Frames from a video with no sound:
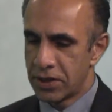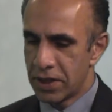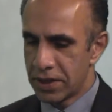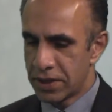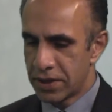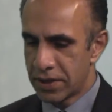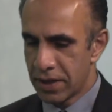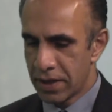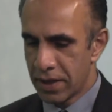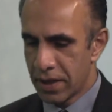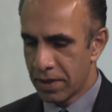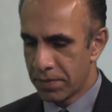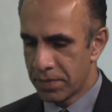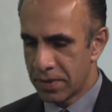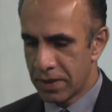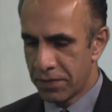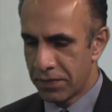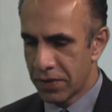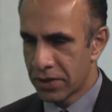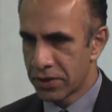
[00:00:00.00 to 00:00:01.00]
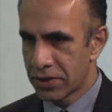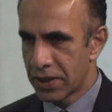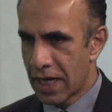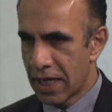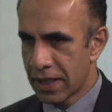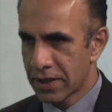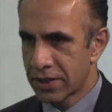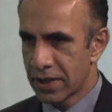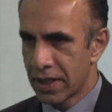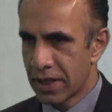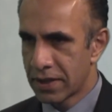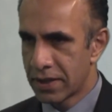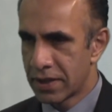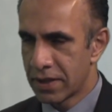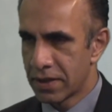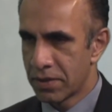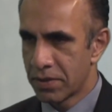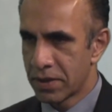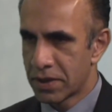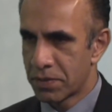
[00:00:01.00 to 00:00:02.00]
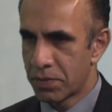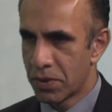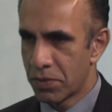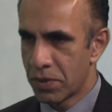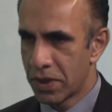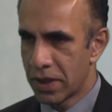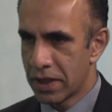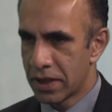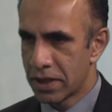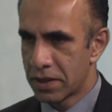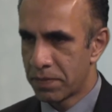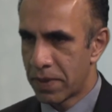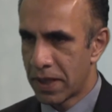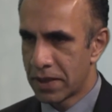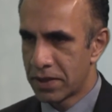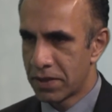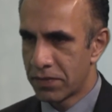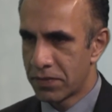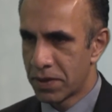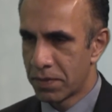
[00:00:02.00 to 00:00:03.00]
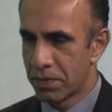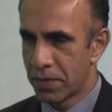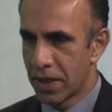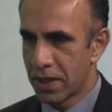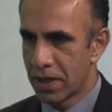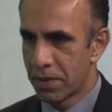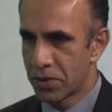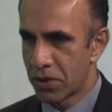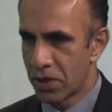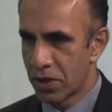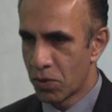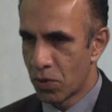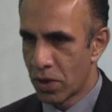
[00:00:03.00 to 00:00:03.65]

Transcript: this uh, difficult to access? Is it exp would it expensive to mine? I'm trying to